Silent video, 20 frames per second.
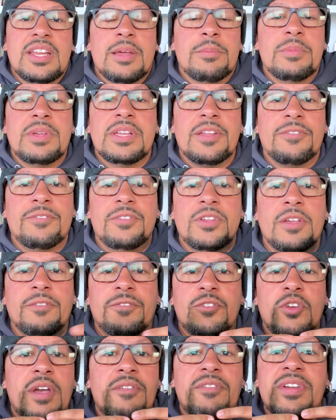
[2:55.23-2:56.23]
I mean, if
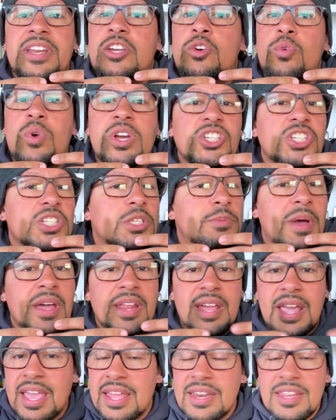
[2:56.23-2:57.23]
you have any questions
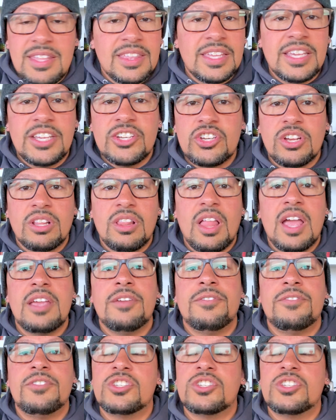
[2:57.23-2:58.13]
about anything in your life,